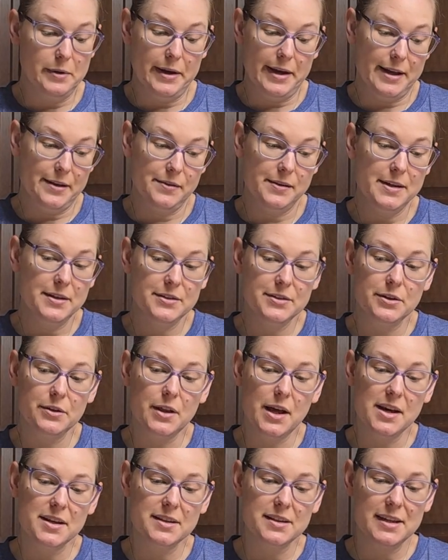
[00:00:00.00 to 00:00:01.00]
At least a
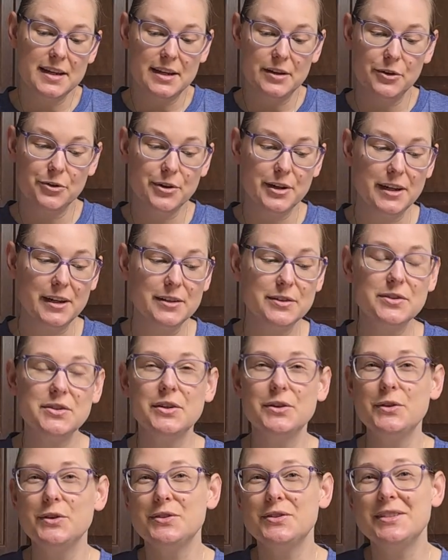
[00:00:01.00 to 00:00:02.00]
lot of the ingredients
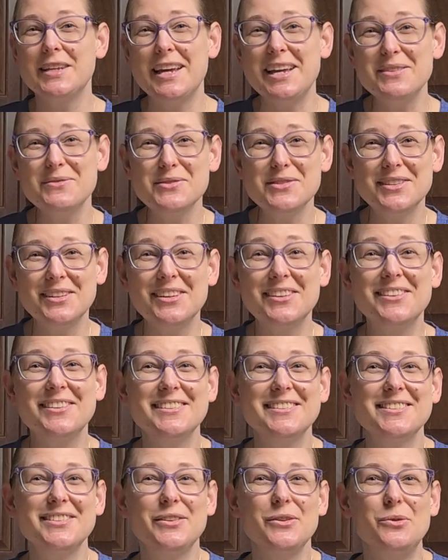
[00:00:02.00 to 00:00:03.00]
are the same, so
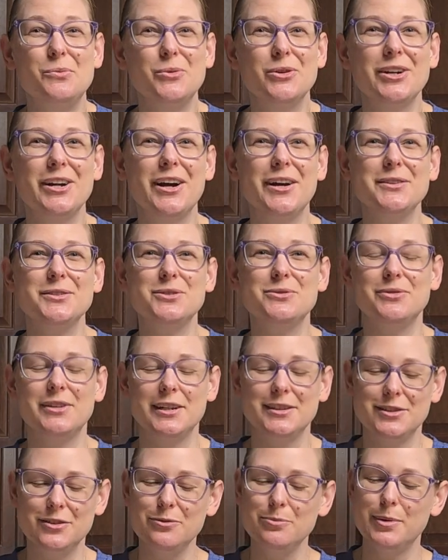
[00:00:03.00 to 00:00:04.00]
it's a little more cost
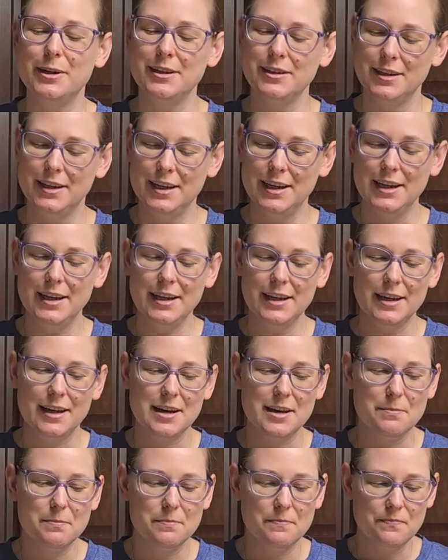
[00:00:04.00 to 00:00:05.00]
effective. But
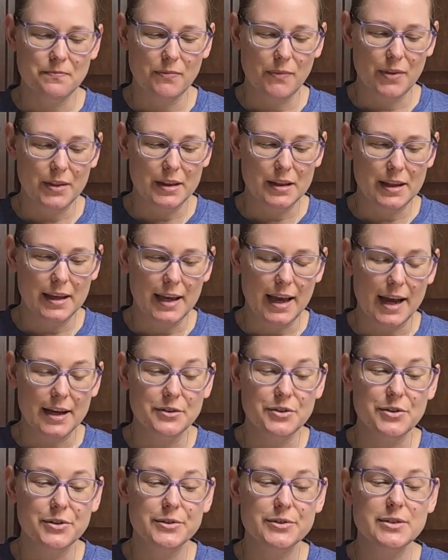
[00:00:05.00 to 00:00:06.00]

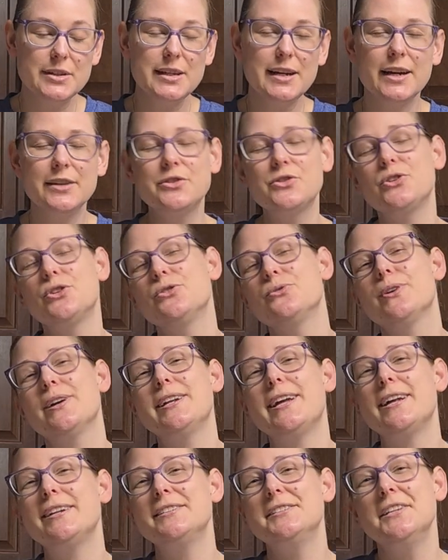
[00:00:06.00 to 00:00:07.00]
as you can see, I started to run
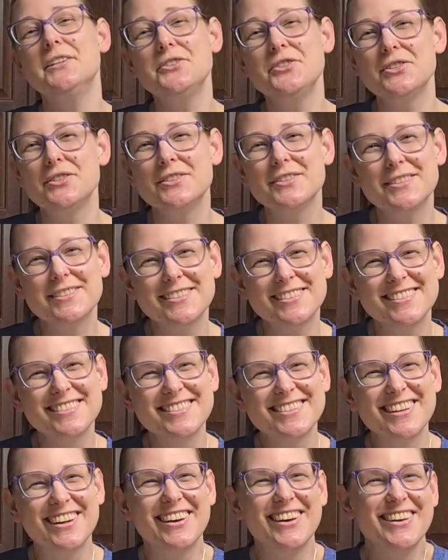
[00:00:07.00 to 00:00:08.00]
out of dishes,
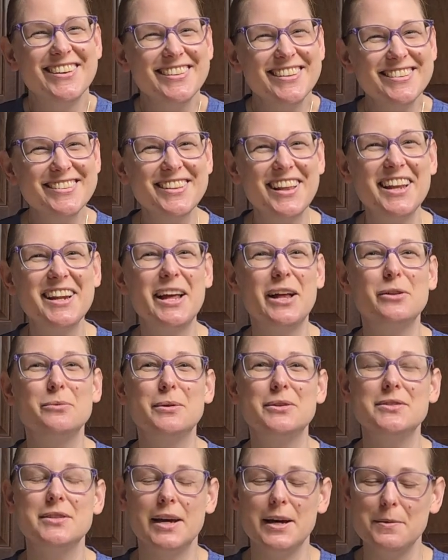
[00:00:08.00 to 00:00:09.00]
so there are a lot of
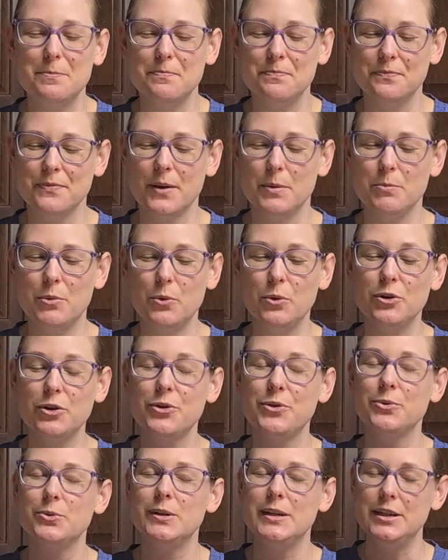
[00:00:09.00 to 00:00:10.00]
elements. But we'll
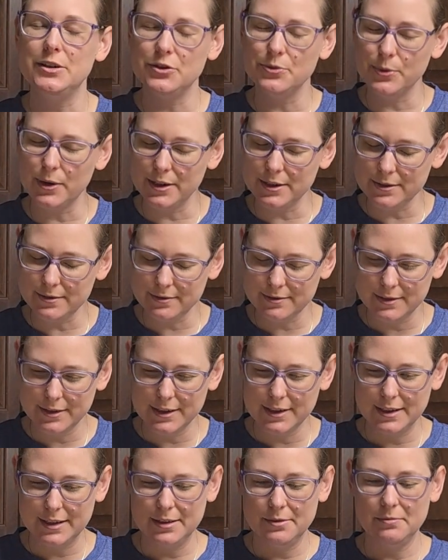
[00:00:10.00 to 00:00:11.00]
go through each one,
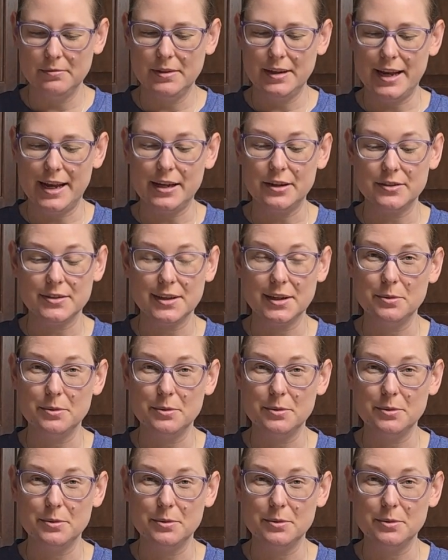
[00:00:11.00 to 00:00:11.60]
and it's